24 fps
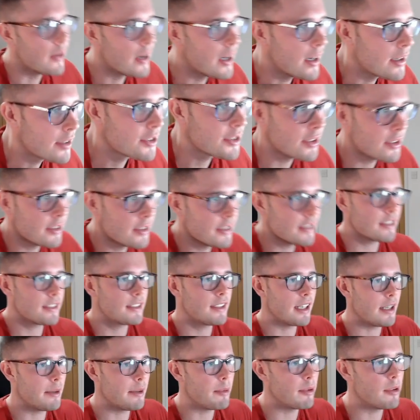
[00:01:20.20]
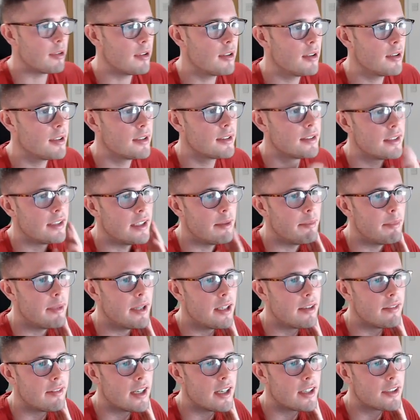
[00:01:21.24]
action on this table. See a bit
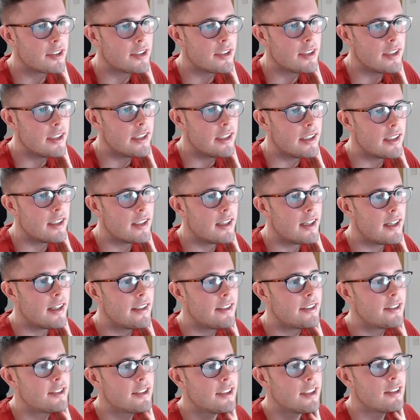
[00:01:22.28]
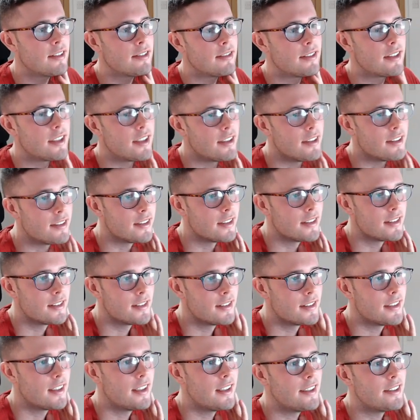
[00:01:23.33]
of action here. Ace Jack. Oh, God.
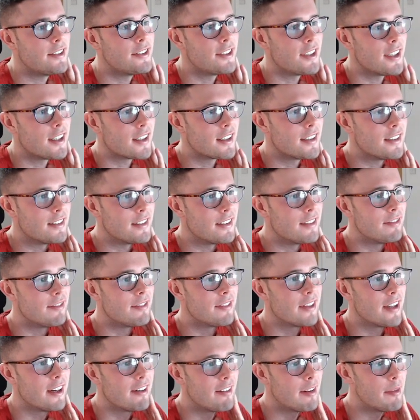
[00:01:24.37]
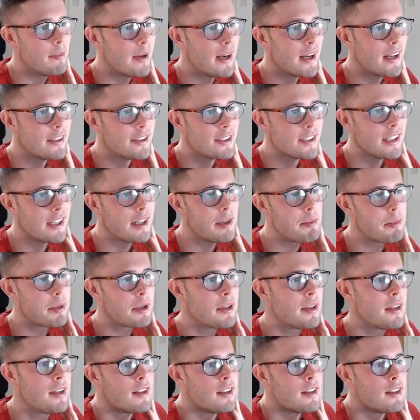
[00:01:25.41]
Ace Jack is in very bad shape.
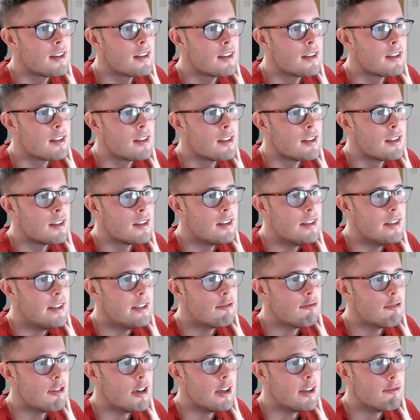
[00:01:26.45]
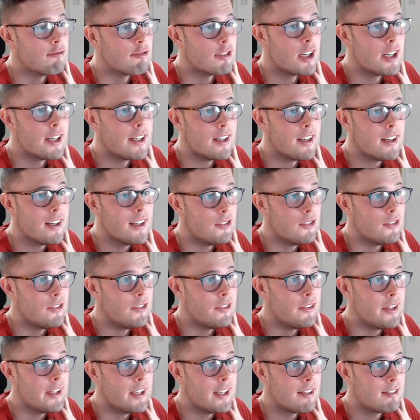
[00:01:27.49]
He's run a runner.
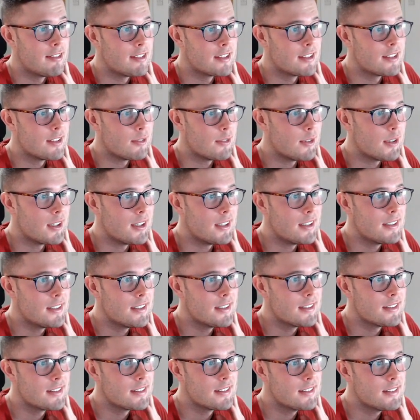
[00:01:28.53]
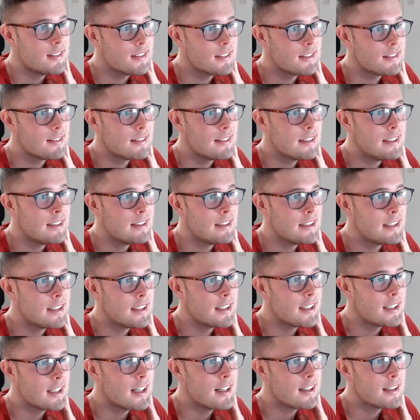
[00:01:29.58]
There is the one. Is he going to
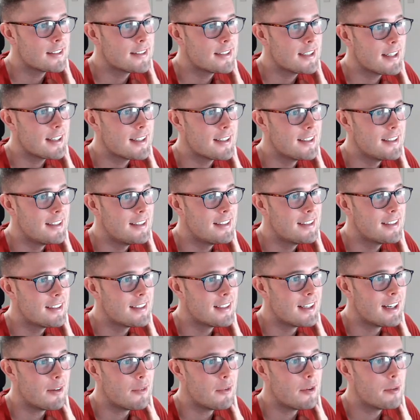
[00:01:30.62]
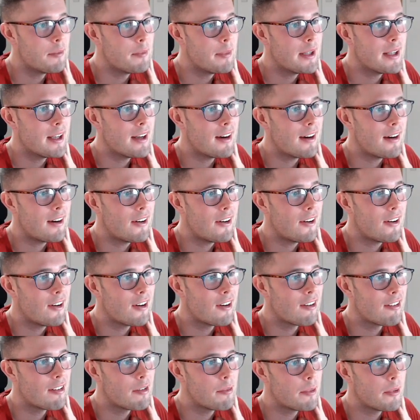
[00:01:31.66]
get a second? That would be a
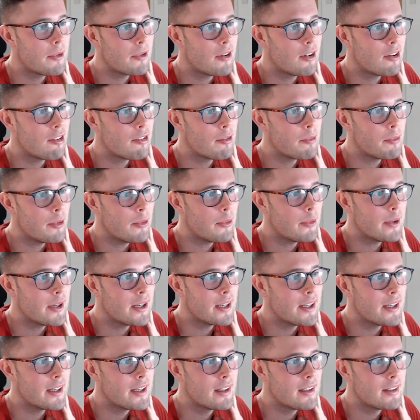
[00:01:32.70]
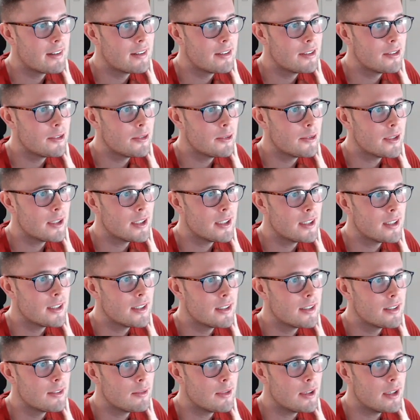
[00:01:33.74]
horrible, horrible way to, uh,
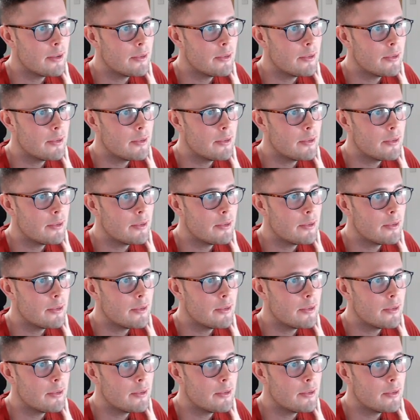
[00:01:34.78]
well, he